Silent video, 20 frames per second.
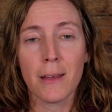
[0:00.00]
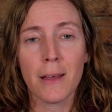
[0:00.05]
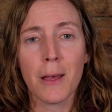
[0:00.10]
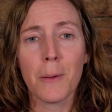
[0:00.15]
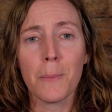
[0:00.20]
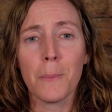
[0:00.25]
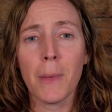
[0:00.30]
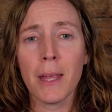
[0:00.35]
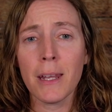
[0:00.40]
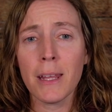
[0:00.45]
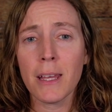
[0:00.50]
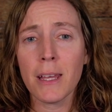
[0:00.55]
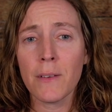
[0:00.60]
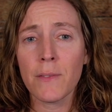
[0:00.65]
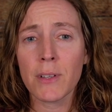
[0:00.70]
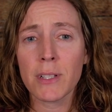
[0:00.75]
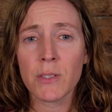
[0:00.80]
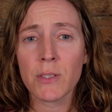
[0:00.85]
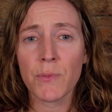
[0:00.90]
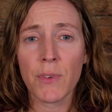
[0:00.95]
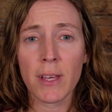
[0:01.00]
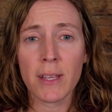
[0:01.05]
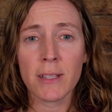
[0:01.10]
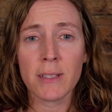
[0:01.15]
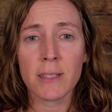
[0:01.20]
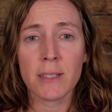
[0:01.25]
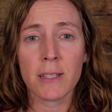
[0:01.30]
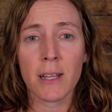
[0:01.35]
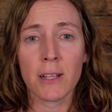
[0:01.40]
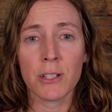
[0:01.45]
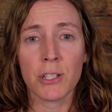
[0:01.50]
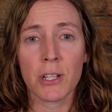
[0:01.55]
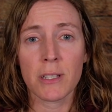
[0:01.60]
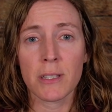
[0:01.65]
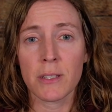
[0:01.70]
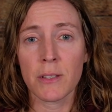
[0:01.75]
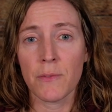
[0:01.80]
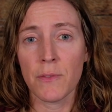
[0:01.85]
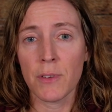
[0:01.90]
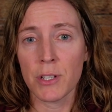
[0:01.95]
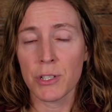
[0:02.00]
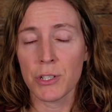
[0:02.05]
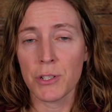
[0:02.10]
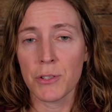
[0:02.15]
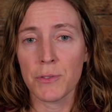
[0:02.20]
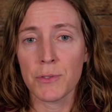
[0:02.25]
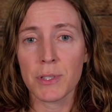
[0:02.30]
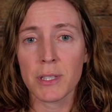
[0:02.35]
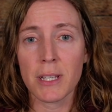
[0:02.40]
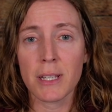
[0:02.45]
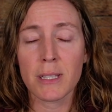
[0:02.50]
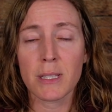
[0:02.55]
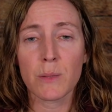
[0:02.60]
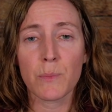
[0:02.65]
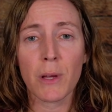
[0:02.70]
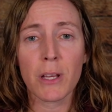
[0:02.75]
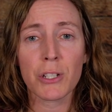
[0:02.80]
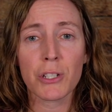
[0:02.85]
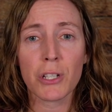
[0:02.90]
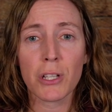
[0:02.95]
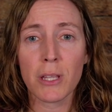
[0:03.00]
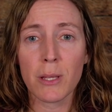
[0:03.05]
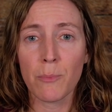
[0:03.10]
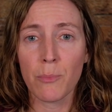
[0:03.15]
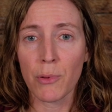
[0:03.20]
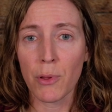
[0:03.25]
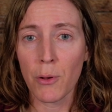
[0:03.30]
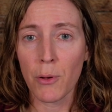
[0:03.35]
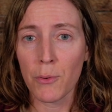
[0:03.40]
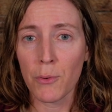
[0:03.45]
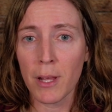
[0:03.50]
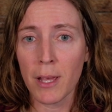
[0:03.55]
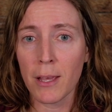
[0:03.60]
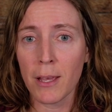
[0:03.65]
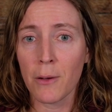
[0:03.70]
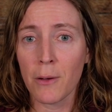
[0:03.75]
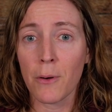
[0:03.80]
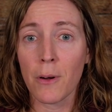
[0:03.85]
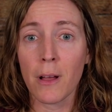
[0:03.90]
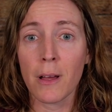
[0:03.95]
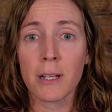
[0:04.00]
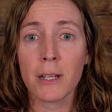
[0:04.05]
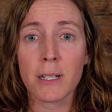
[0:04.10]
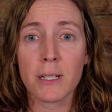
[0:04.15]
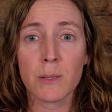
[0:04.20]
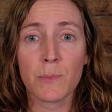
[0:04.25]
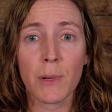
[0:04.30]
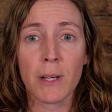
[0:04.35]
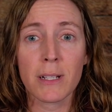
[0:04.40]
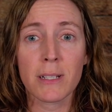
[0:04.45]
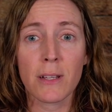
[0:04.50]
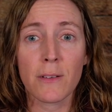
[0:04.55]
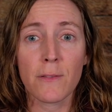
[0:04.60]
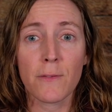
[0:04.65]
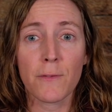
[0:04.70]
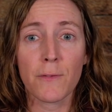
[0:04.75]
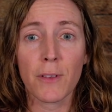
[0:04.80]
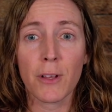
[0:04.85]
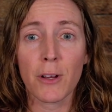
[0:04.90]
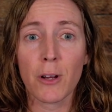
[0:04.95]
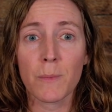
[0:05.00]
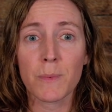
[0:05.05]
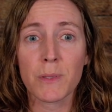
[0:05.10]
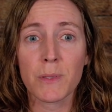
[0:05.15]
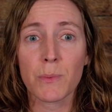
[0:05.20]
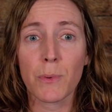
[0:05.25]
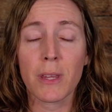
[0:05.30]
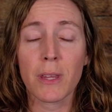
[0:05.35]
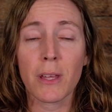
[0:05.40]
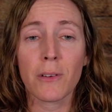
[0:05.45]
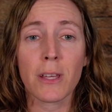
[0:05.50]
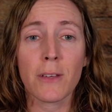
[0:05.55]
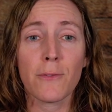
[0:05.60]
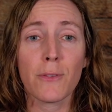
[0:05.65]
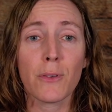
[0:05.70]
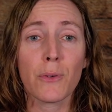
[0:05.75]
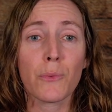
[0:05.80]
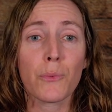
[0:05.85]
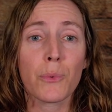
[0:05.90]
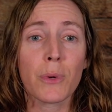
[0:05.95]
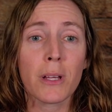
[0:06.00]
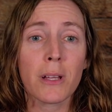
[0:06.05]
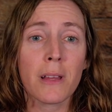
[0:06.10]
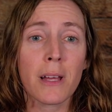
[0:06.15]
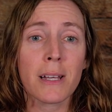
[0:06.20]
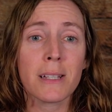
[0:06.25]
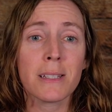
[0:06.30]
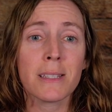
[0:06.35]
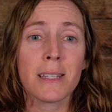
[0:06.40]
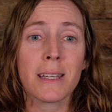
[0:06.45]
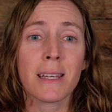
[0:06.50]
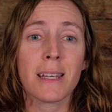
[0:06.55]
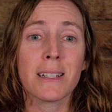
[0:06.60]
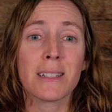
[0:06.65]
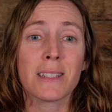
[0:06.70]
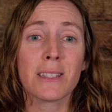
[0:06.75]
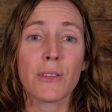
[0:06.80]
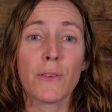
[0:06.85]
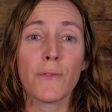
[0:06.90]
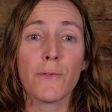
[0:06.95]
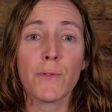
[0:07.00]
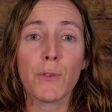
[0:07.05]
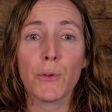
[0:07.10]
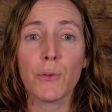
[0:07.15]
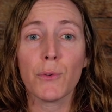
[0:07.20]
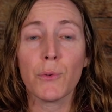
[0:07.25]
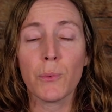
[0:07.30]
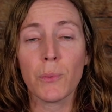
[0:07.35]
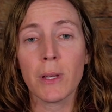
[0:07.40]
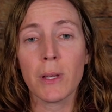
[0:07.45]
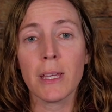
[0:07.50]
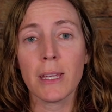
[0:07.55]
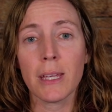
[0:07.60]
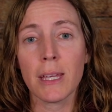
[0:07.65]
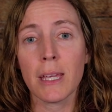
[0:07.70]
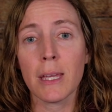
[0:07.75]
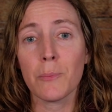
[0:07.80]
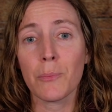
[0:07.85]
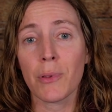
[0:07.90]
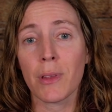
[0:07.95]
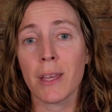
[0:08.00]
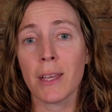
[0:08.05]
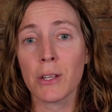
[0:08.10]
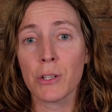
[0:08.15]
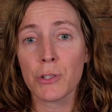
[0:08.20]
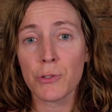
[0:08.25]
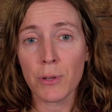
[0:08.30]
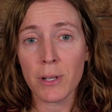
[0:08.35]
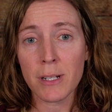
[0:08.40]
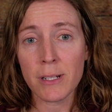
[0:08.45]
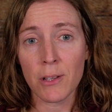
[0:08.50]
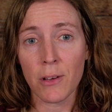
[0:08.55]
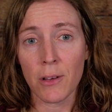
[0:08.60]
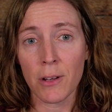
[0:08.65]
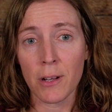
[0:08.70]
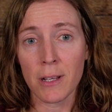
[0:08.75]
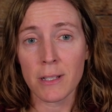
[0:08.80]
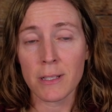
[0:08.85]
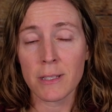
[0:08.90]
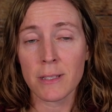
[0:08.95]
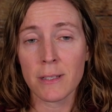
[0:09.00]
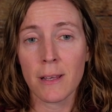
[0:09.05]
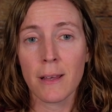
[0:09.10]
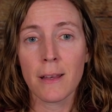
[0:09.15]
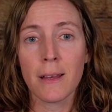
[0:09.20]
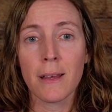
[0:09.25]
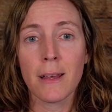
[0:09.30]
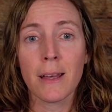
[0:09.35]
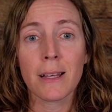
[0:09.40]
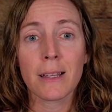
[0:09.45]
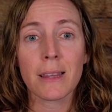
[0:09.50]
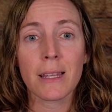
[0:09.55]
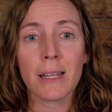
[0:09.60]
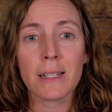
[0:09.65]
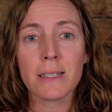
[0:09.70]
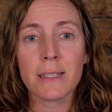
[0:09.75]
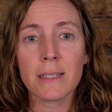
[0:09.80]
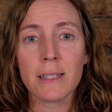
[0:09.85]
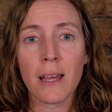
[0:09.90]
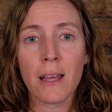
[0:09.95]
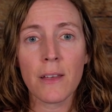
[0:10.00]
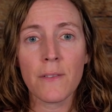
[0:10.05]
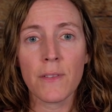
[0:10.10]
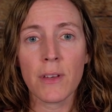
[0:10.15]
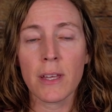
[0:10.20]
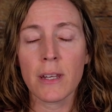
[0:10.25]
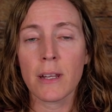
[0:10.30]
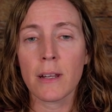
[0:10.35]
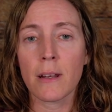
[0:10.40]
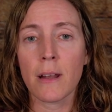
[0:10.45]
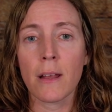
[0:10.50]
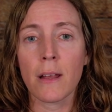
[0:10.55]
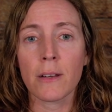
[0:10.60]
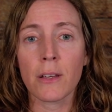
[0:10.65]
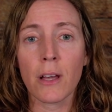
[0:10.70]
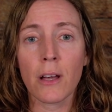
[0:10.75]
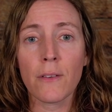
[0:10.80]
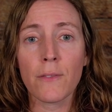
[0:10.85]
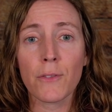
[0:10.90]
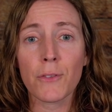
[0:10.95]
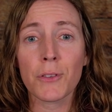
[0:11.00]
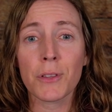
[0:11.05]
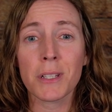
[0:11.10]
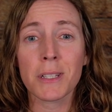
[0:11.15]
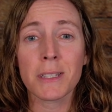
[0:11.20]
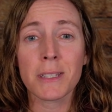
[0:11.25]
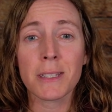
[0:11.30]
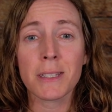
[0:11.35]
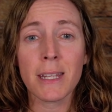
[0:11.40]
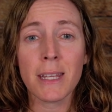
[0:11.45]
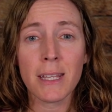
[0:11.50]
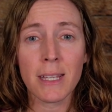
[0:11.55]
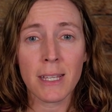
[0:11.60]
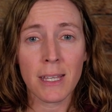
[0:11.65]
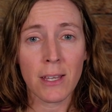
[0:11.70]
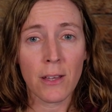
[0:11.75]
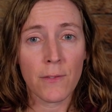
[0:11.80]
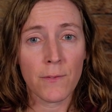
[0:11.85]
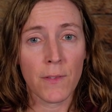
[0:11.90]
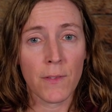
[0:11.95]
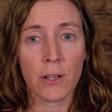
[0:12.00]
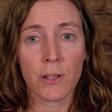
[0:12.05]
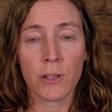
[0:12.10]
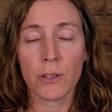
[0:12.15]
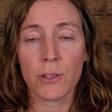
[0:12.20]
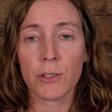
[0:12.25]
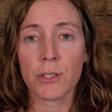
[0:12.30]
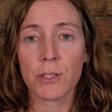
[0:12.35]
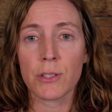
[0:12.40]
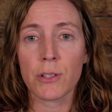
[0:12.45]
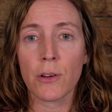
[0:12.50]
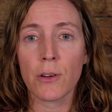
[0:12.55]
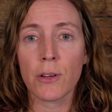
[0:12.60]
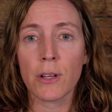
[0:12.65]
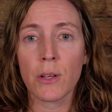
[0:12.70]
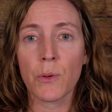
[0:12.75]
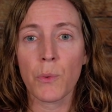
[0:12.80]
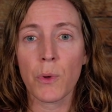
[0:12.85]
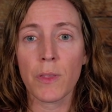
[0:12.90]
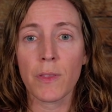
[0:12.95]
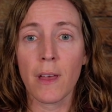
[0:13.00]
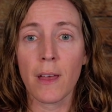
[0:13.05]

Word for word: Many of us face digestive issues, especially bloating or unexpected flare-ups, without even realizing it's the food we eat playing tricks on us. Let's dive in and uncover the sneaky offenders, starting with the